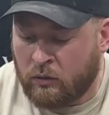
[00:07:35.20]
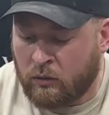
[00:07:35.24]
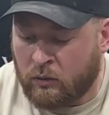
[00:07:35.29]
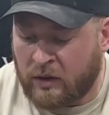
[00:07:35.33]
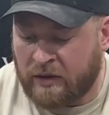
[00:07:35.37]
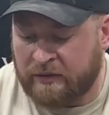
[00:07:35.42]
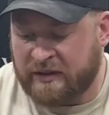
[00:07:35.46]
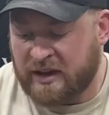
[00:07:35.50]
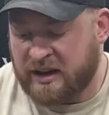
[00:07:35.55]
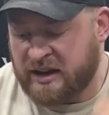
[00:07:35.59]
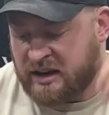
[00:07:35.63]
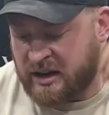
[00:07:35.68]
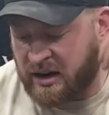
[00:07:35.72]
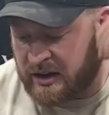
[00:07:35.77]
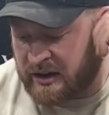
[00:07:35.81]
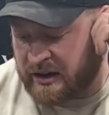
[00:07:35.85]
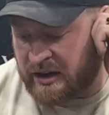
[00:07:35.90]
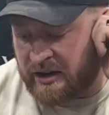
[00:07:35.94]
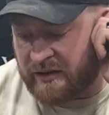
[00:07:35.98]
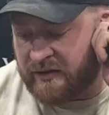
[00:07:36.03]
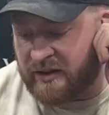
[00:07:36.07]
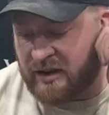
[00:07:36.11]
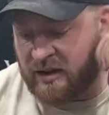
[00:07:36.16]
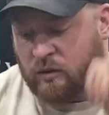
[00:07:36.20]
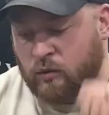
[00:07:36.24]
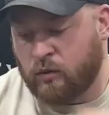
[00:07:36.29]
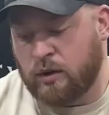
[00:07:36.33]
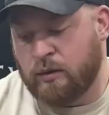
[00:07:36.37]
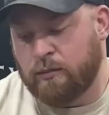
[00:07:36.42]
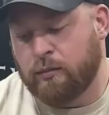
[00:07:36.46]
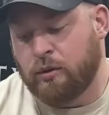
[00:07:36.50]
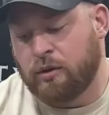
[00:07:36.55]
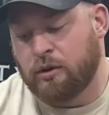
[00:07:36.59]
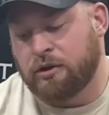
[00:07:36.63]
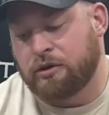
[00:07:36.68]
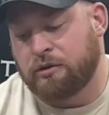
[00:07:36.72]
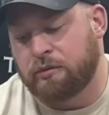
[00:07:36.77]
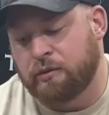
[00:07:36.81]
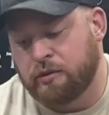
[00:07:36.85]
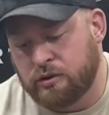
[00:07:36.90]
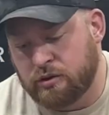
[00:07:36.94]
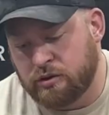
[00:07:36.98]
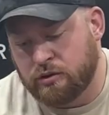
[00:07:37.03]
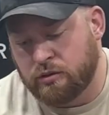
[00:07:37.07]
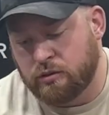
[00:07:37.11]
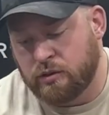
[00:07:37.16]
I've got it on here, I've got one bolt
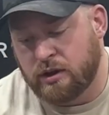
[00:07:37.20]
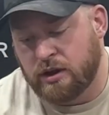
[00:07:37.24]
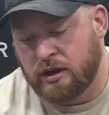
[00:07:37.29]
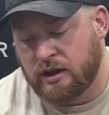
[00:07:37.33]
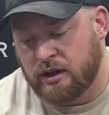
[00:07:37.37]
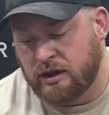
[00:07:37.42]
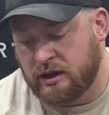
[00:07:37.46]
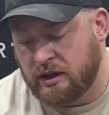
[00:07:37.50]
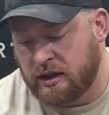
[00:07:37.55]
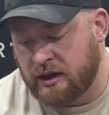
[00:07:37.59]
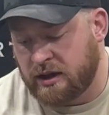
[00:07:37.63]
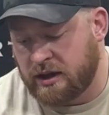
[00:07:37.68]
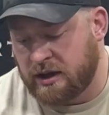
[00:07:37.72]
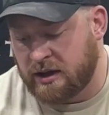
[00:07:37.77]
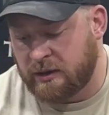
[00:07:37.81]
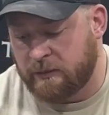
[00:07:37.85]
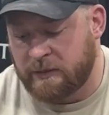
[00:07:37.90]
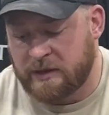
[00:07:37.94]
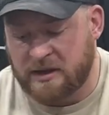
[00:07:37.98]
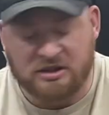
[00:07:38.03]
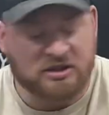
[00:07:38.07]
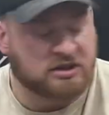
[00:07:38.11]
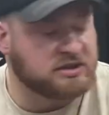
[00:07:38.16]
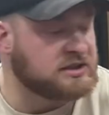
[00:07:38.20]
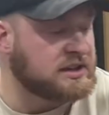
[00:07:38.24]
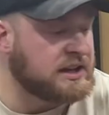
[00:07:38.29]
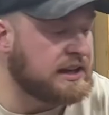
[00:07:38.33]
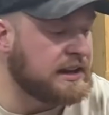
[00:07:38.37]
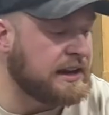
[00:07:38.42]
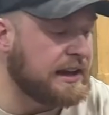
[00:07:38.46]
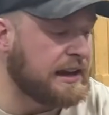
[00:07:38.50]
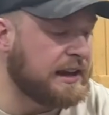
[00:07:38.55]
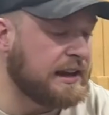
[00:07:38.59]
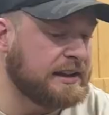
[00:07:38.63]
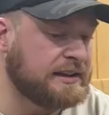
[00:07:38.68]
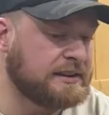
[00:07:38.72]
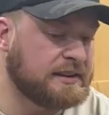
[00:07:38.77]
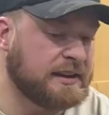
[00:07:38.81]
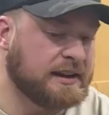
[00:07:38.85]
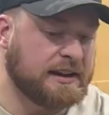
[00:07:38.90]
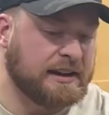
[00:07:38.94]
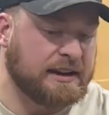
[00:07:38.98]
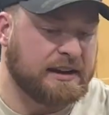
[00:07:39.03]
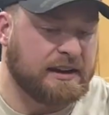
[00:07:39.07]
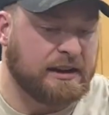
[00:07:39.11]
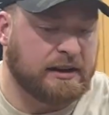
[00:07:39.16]
through. It's just kind of hand
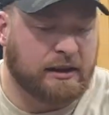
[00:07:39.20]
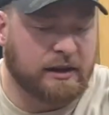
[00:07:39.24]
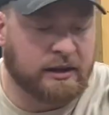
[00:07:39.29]
tight.